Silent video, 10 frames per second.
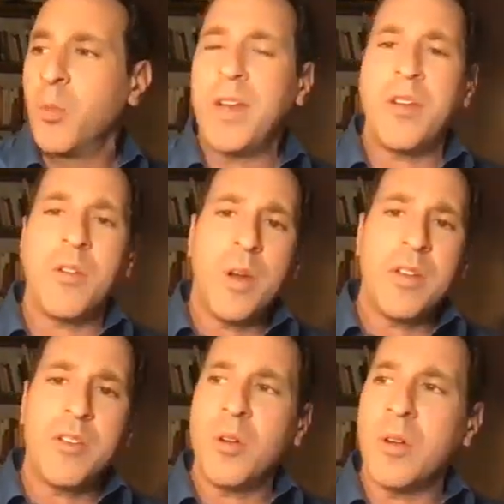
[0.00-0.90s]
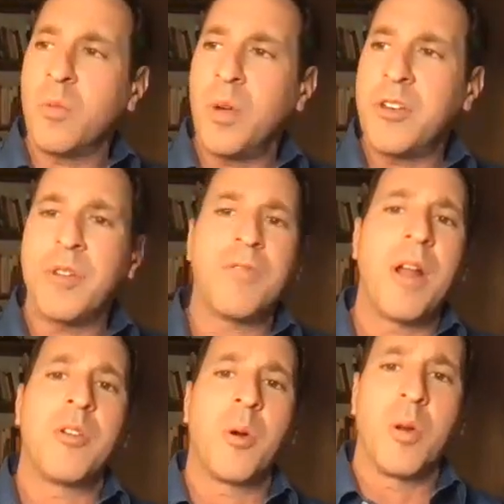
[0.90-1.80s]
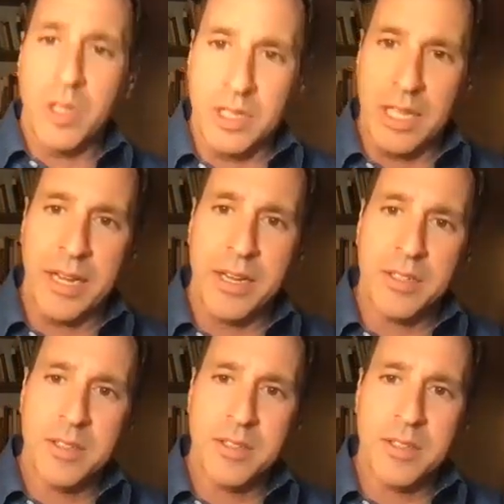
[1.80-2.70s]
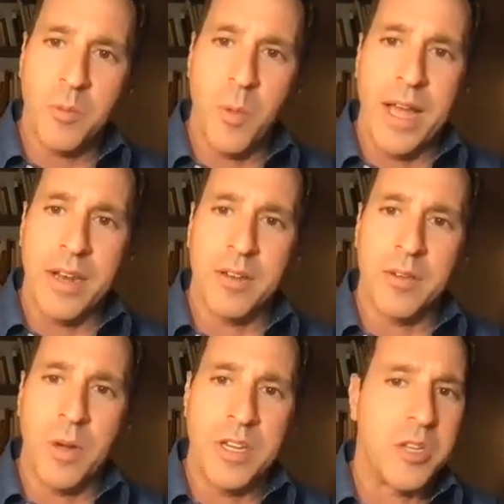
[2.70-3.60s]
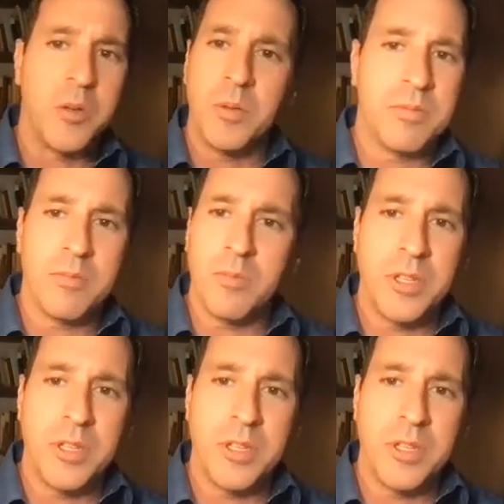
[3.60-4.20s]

what did your front door look like when you